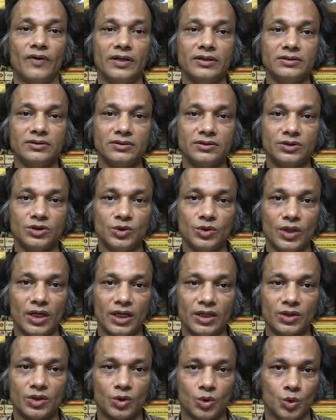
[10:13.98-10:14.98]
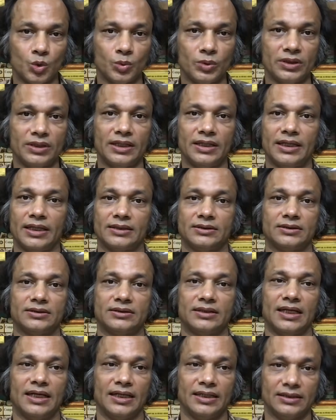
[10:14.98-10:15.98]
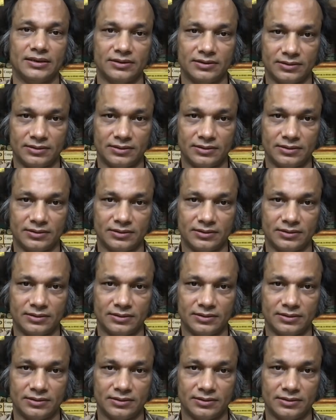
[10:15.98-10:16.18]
Once you are through with that exercise,